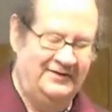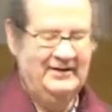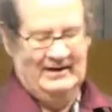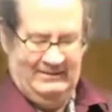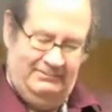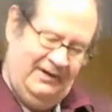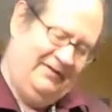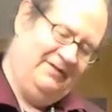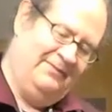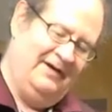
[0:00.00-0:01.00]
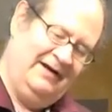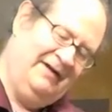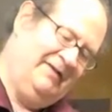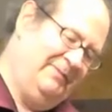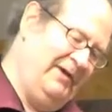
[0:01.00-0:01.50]
coin, plus or
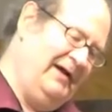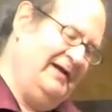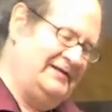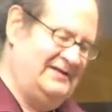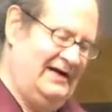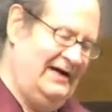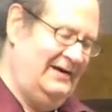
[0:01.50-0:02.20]
minus a bit.